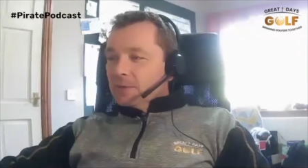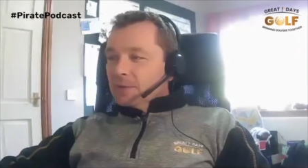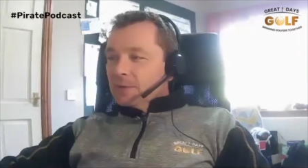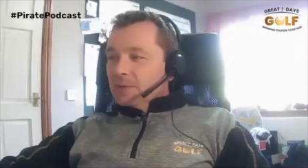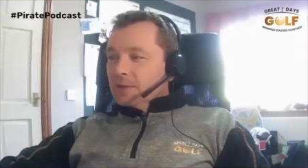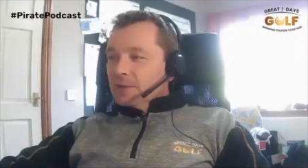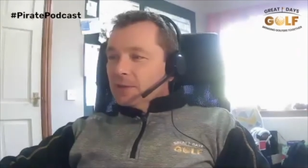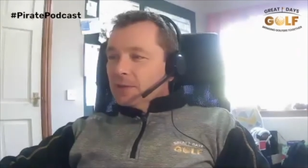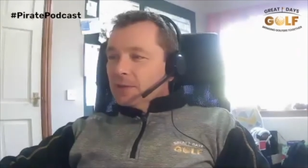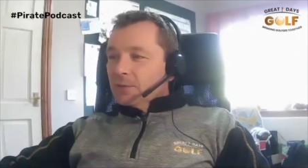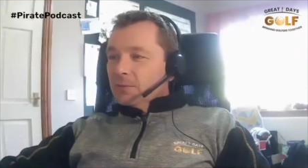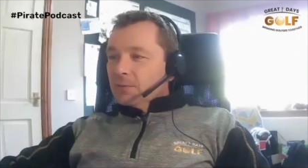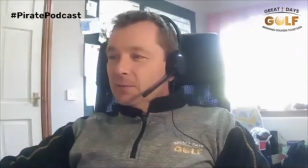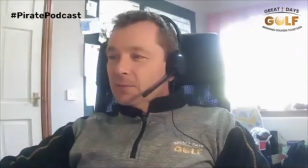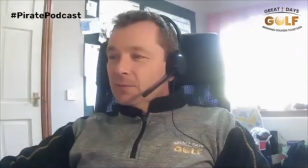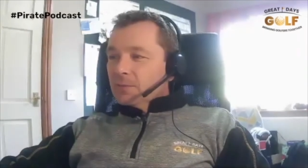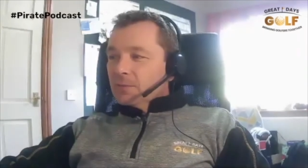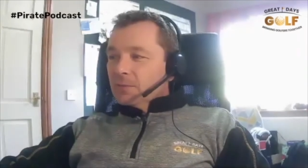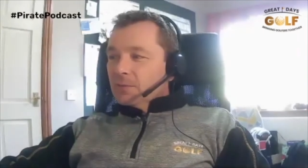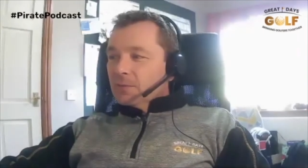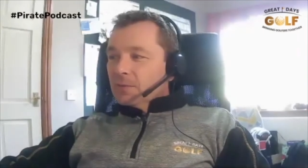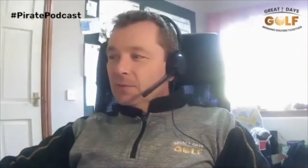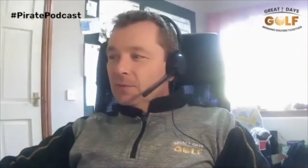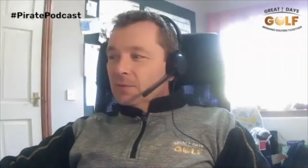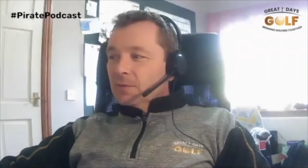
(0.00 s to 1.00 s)
you know,
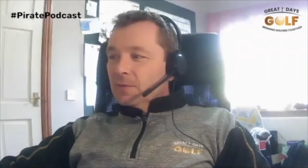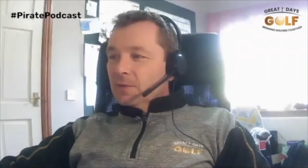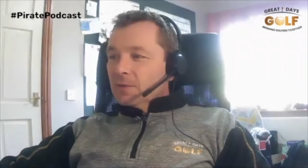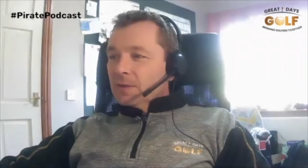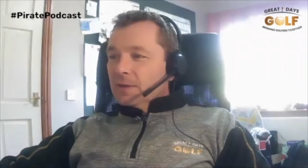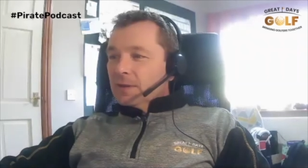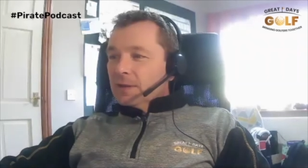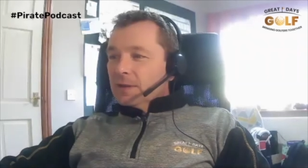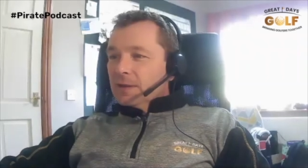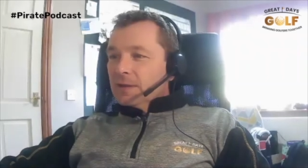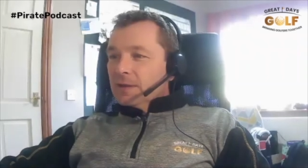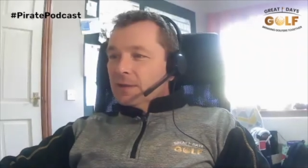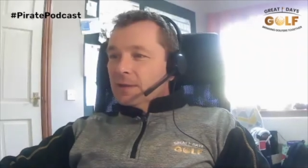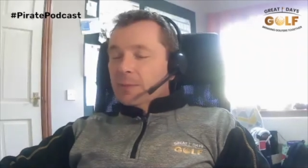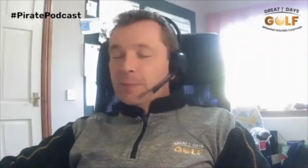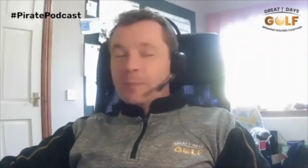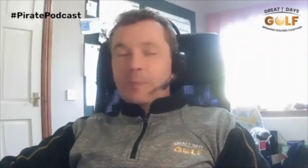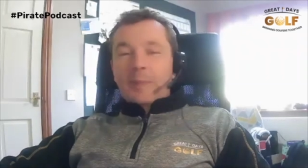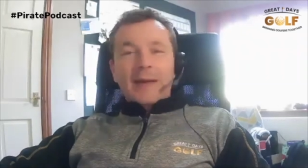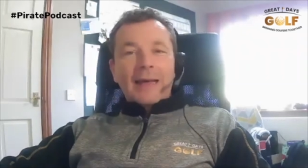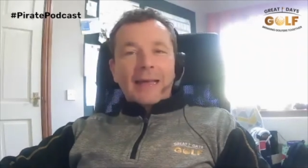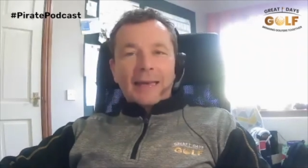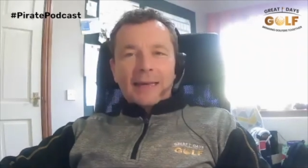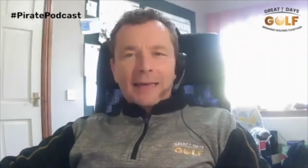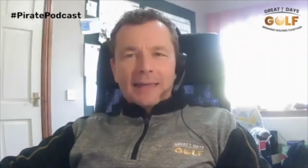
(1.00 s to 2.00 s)
the
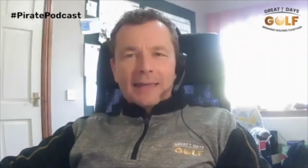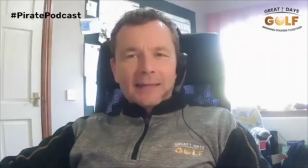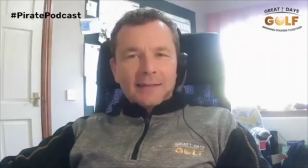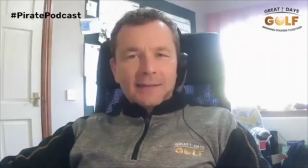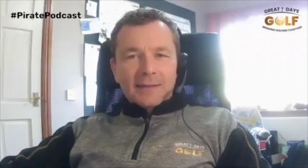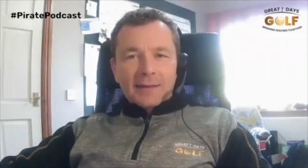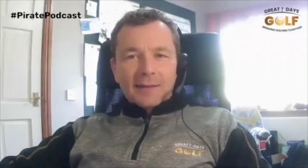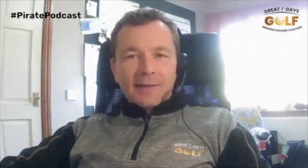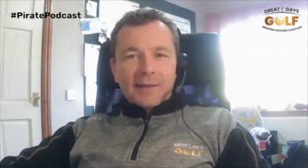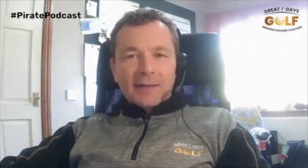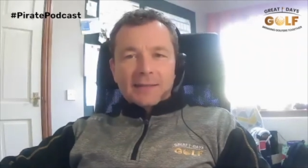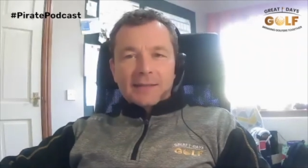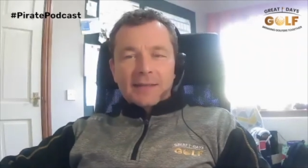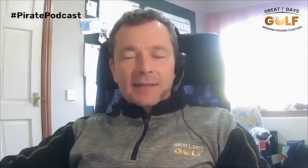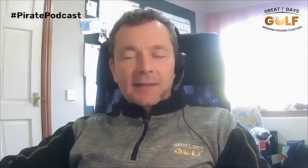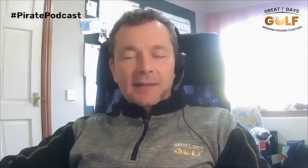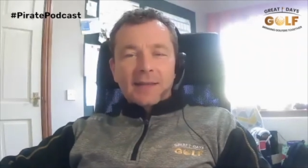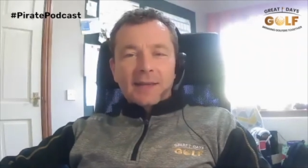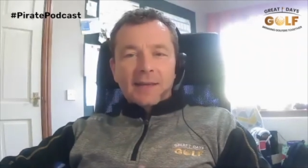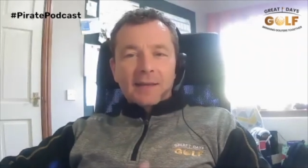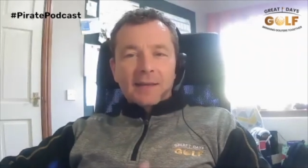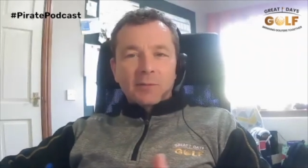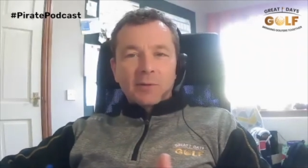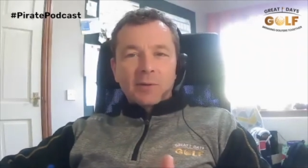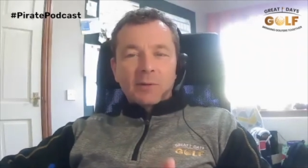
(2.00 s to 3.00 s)
ballot and things like
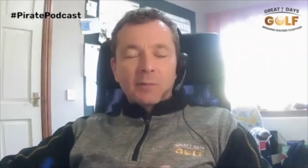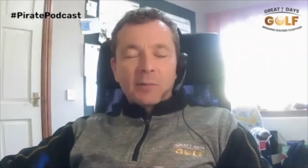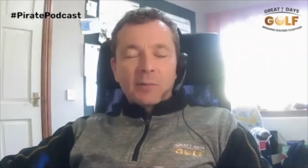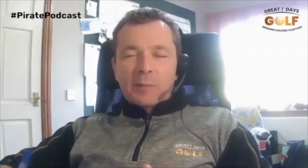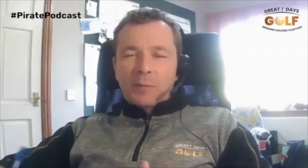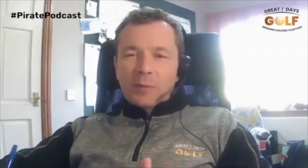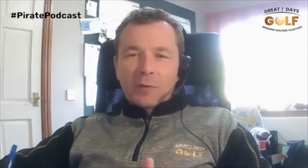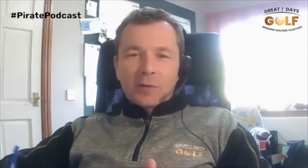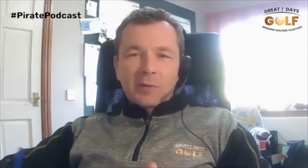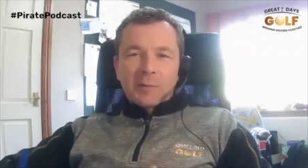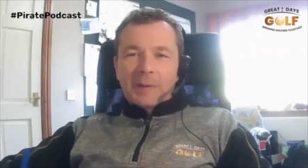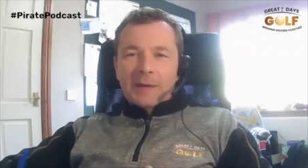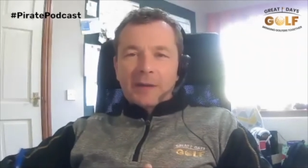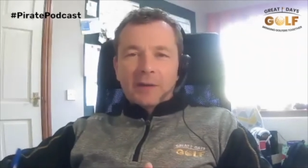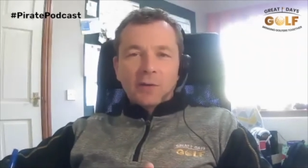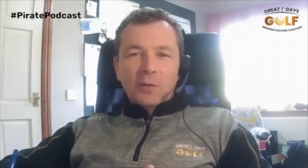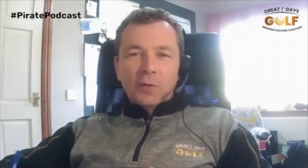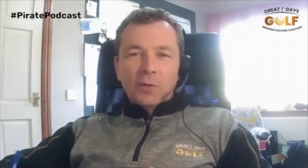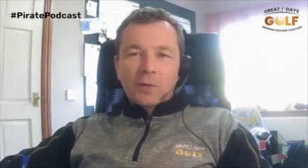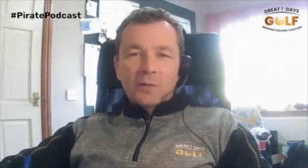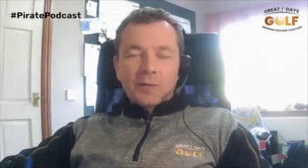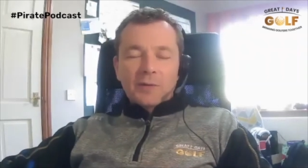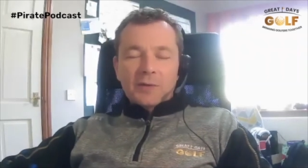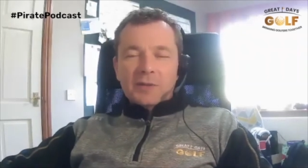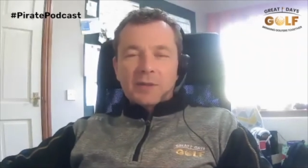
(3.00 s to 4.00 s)
that. We're, we're both a bit
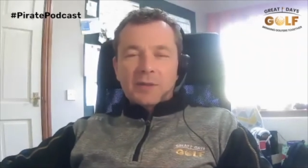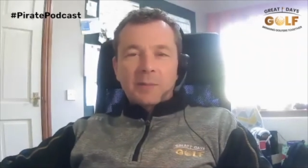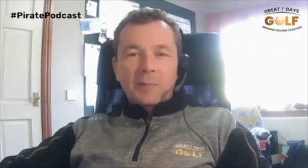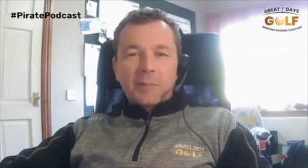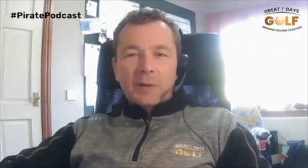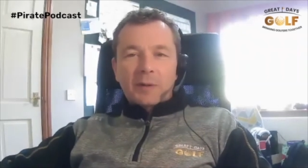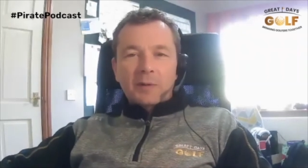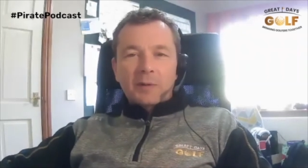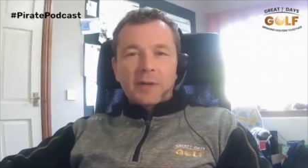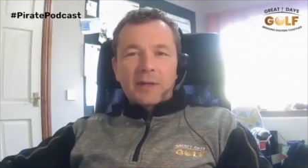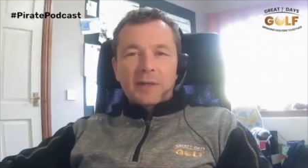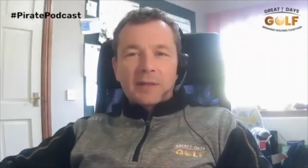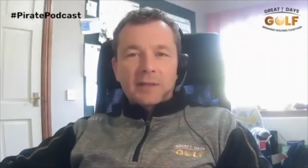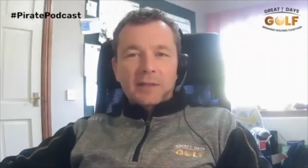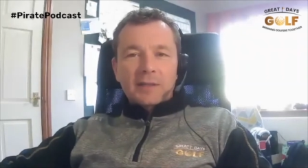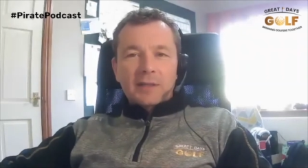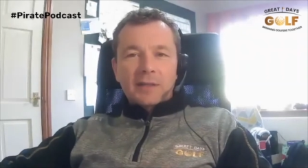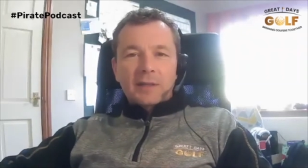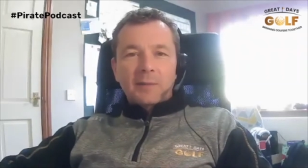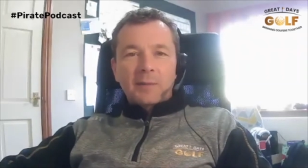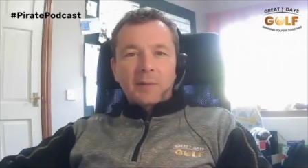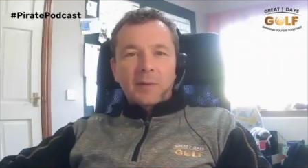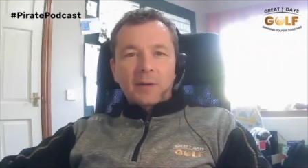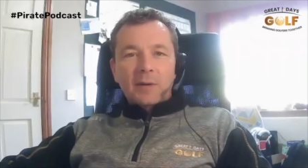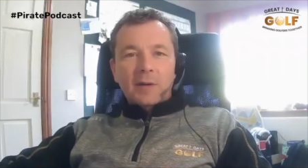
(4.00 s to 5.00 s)
nervous about it, you
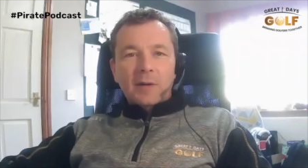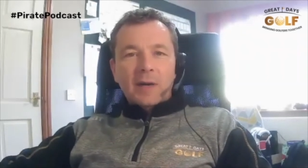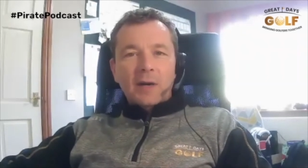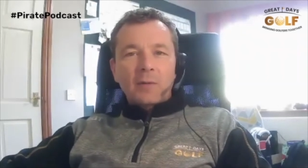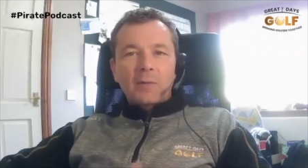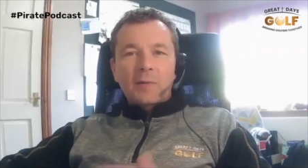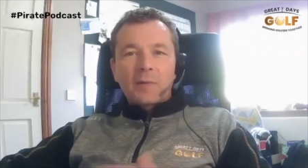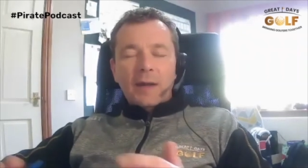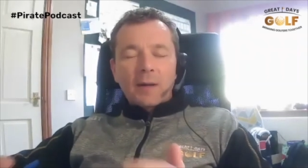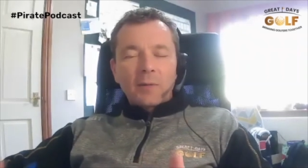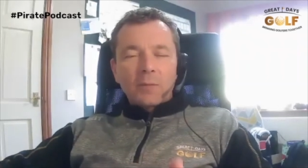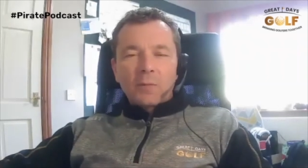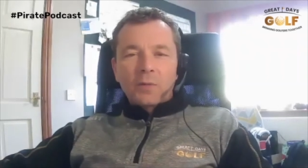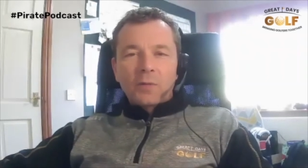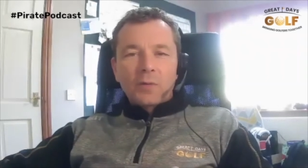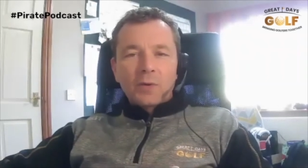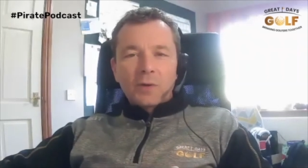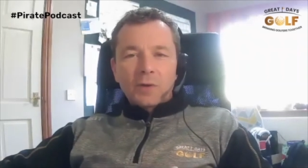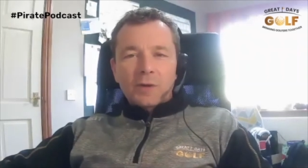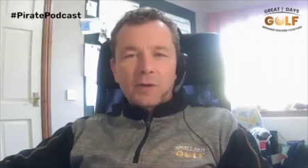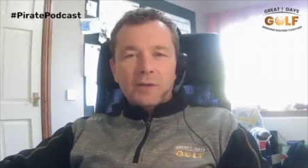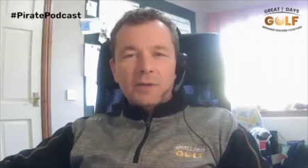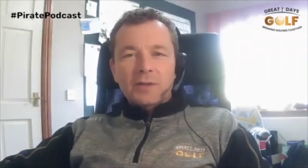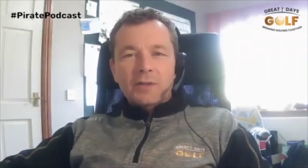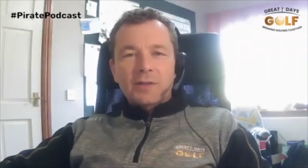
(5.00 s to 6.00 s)
know, about how that
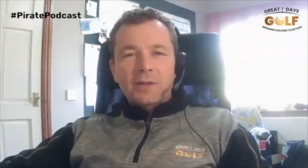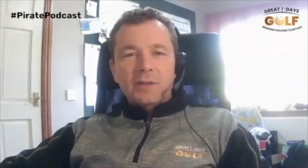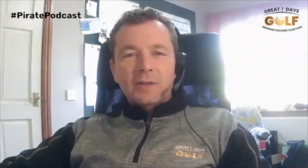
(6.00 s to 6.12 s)
works